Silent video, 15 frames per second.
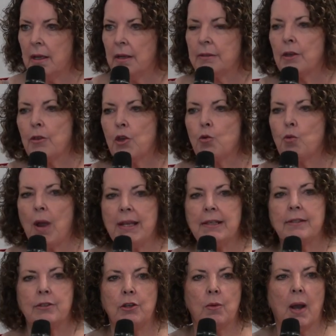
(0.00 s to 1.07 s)
So the
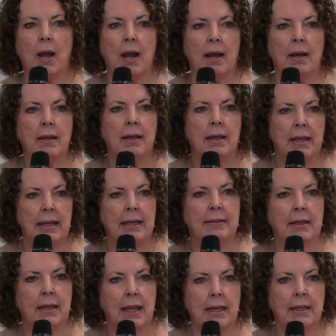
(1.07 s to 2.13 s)
race you are is
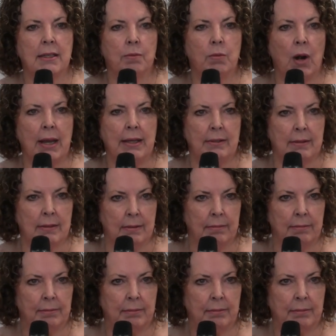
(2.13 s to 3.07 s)
a kingdom race.